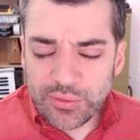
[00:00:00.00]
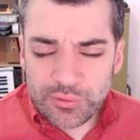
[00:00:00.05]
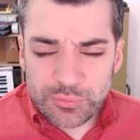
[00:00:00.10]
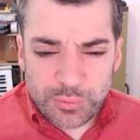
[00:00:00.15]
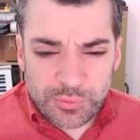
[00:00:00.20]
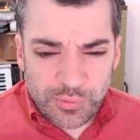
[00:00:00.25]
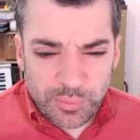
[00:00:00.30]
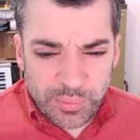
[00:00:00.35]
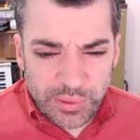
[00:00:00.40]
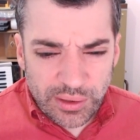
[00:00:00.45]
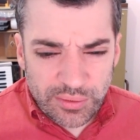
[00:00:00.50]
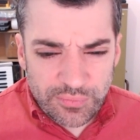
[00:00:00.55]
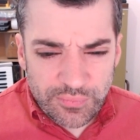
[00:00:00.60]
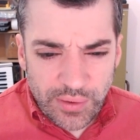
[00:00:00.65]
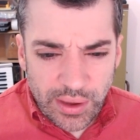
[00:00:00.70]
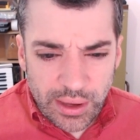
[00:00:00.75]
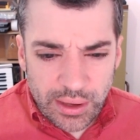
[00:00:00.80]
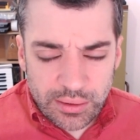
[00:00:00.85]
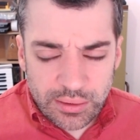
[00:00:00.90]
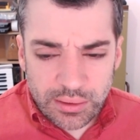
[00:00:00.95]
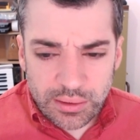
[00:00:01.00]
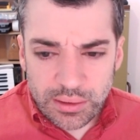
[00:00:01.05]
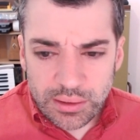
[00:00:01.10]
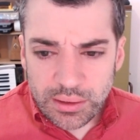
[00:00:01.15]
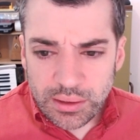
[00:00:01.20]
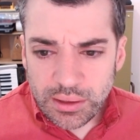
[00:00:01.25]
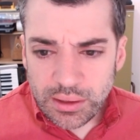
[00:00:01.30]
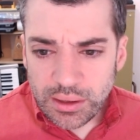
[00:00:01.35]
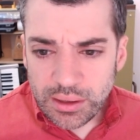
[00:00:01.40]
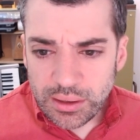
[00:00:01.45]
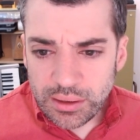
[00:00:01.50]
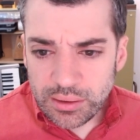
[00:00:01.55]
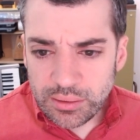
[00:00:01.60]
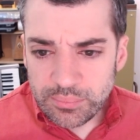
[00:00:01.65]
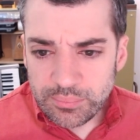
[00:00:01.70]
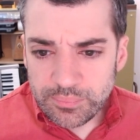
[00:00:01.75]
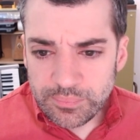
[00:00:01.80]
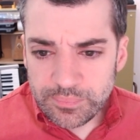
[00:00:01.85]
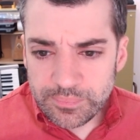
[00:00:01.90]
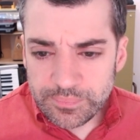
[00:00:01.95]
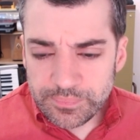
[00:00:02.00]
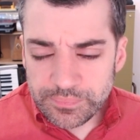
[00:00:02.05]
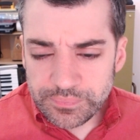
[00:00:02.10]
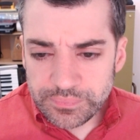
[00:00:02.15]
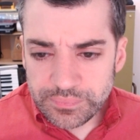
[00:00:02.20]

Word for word: This was a big fad um,